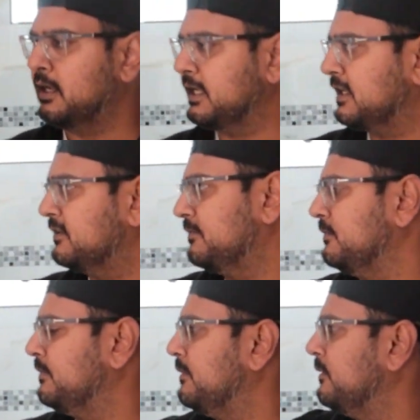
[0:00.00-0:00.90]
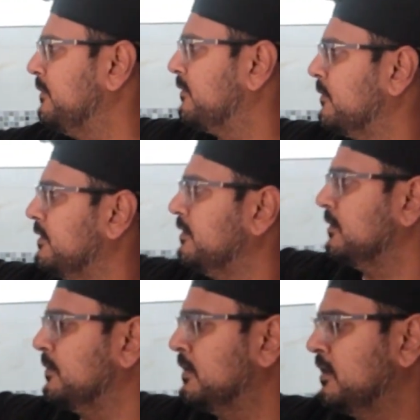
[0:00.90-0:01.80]
I guess maybe before we
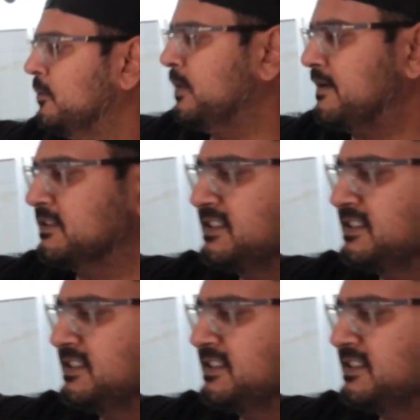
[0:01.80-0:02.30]
do, we have a